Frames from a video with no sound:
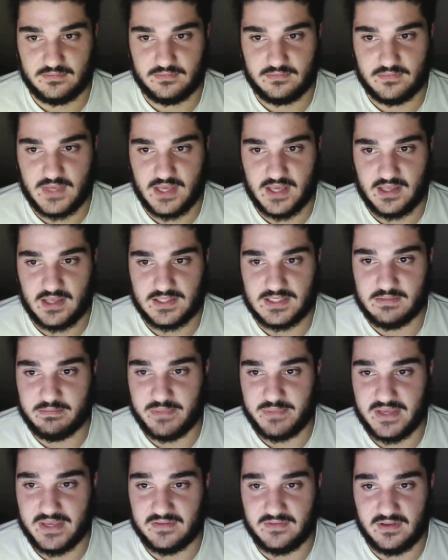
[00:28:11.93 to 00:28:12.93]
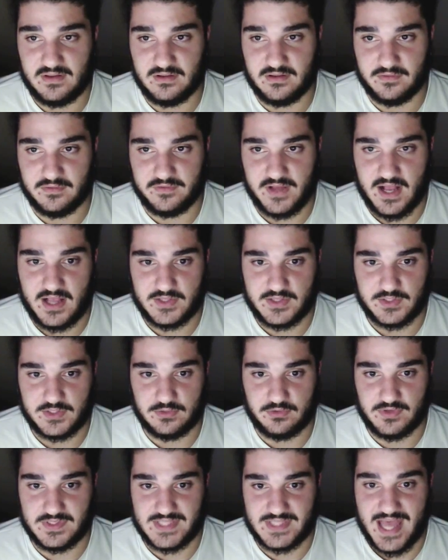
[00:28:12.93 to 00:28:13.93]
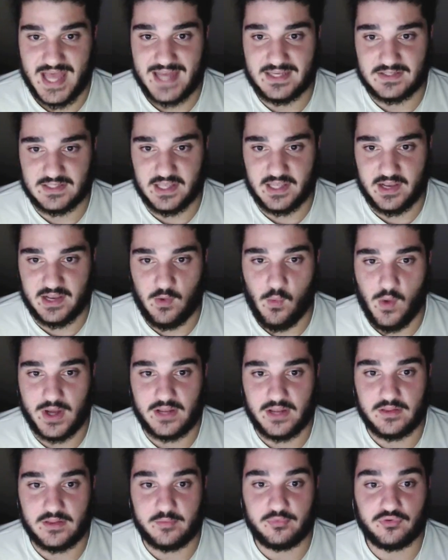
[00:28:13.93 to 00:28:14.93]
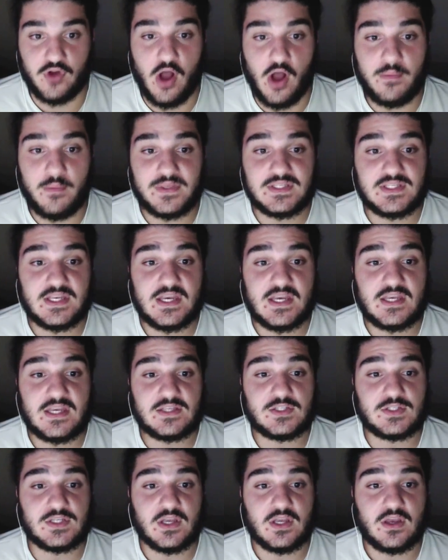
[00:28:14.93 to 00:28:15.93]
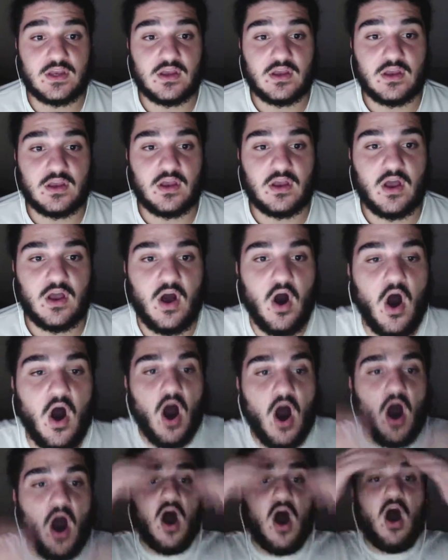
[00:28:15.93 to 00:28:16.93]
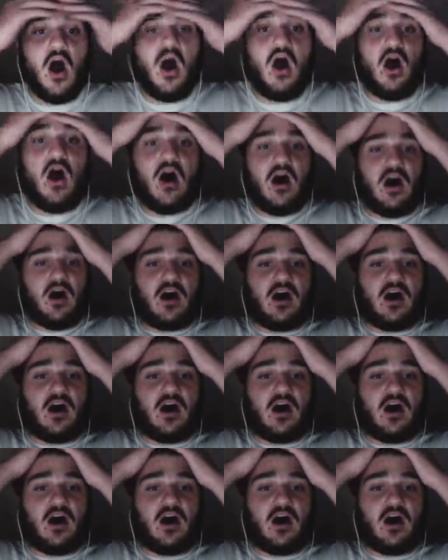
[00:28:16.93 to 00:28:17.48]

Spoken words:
And that's a big deal for Arsenal, because that is, like, one of the promises. Oh!